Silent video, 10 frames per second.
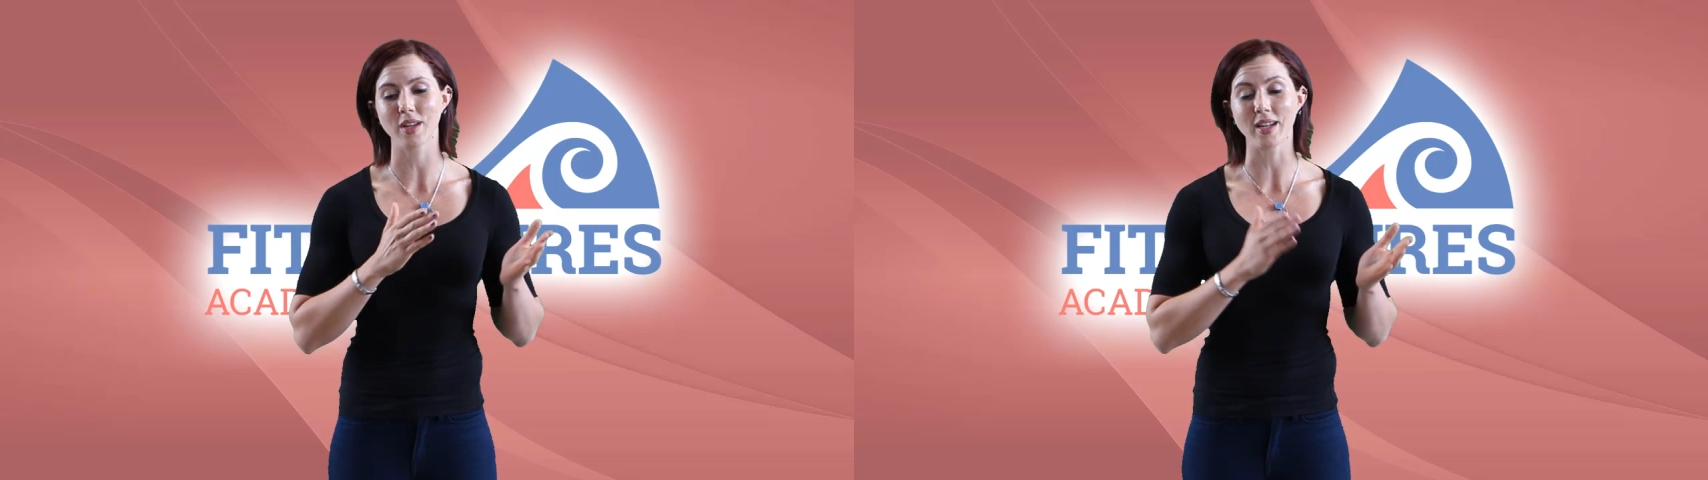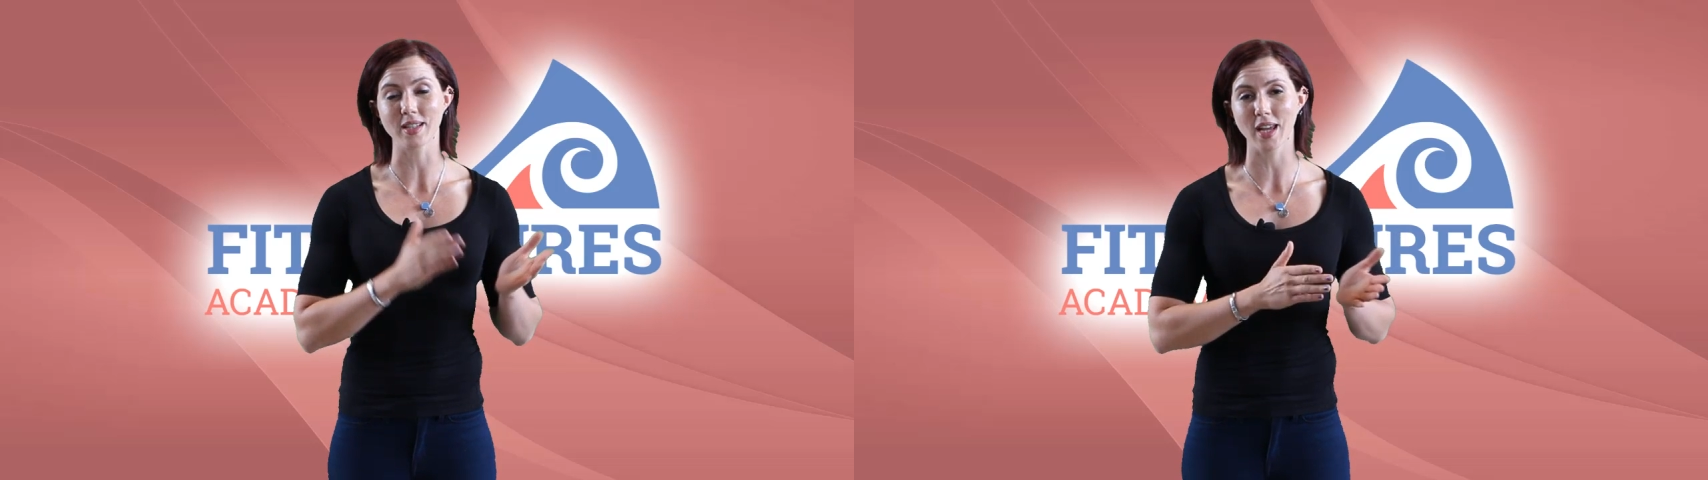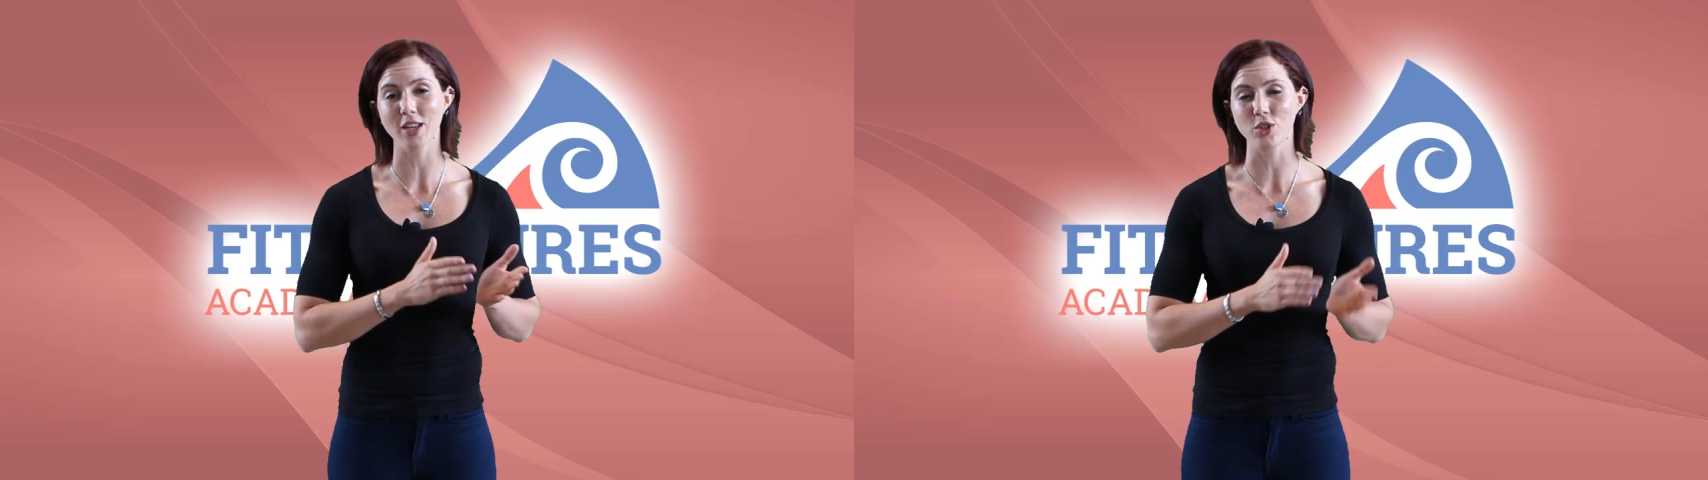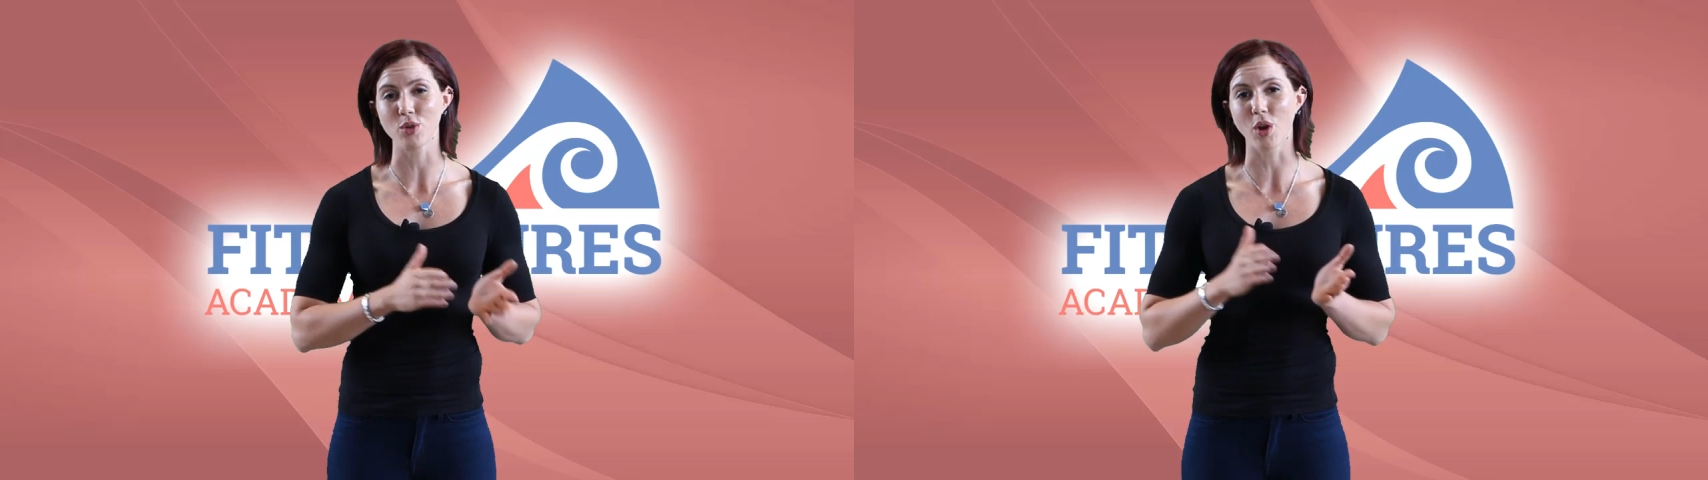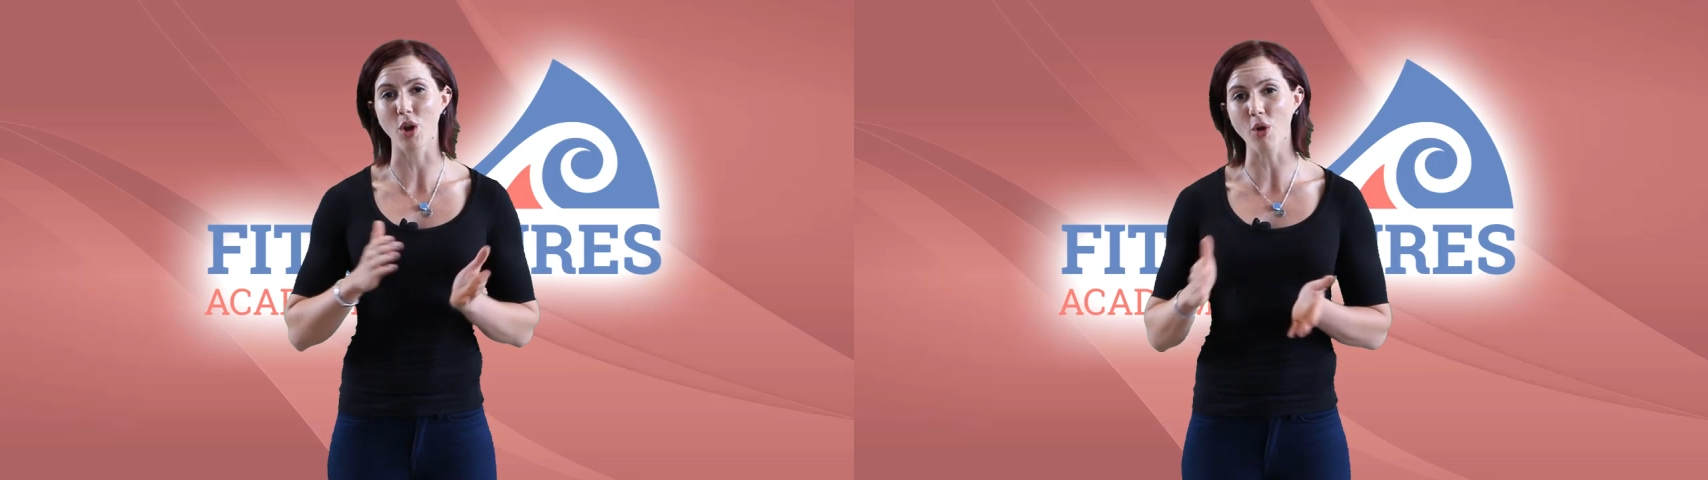and takes
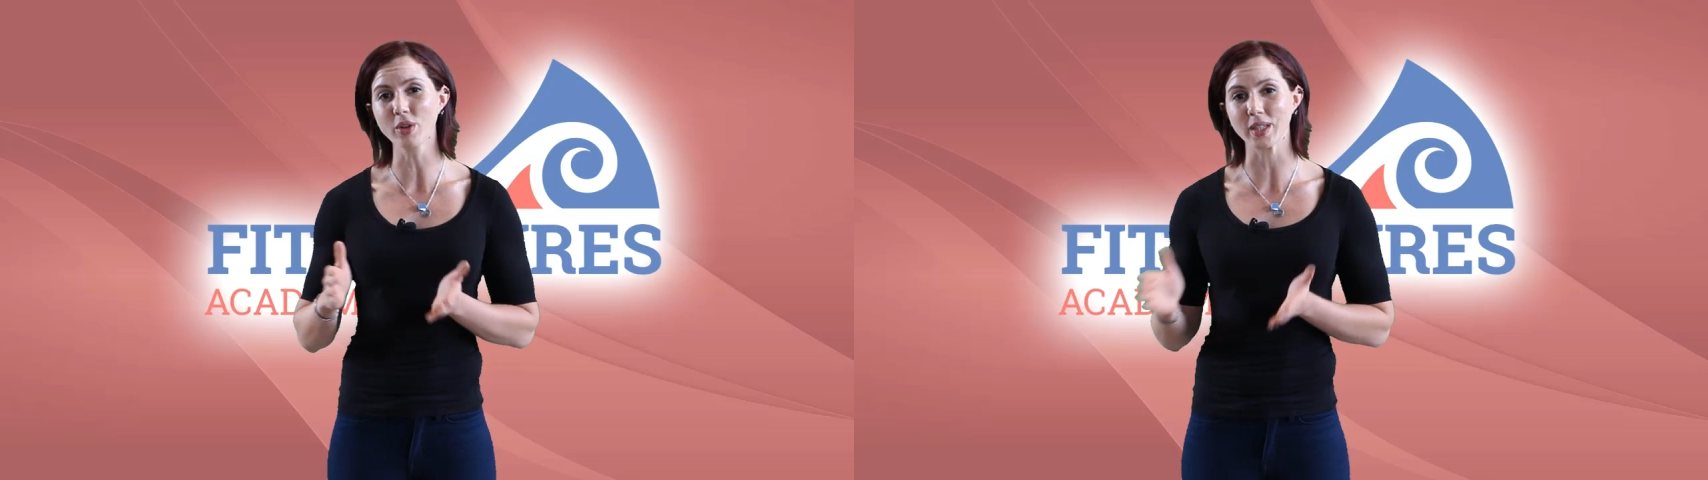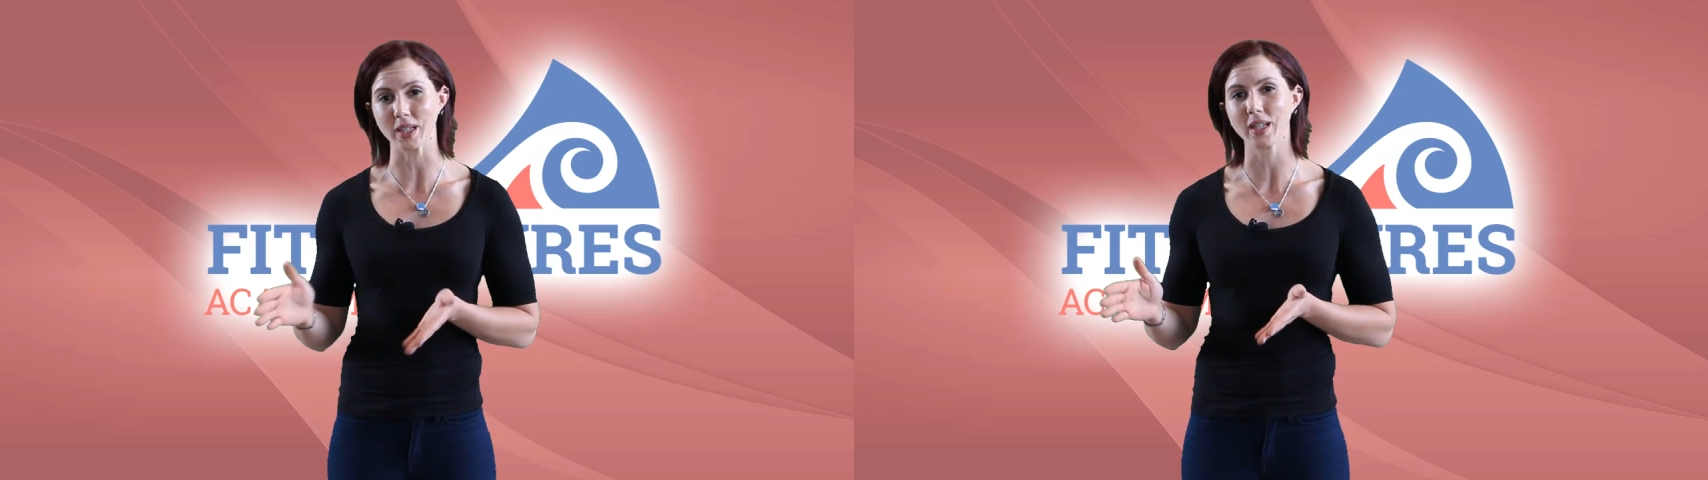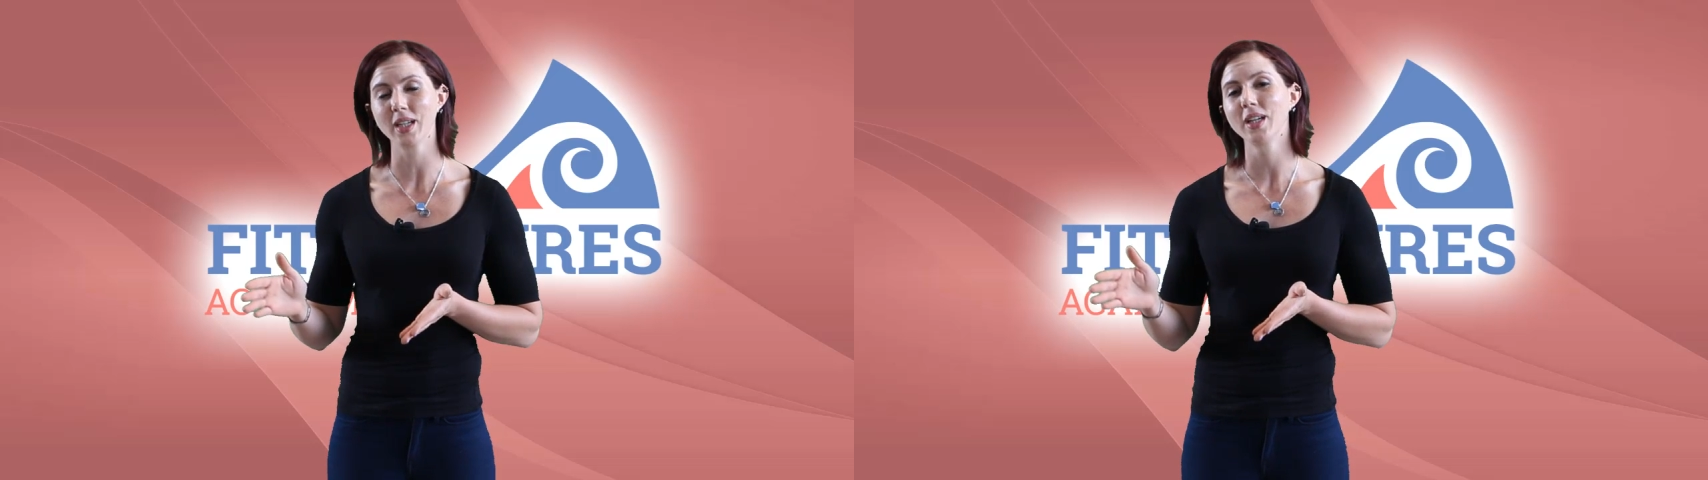you longer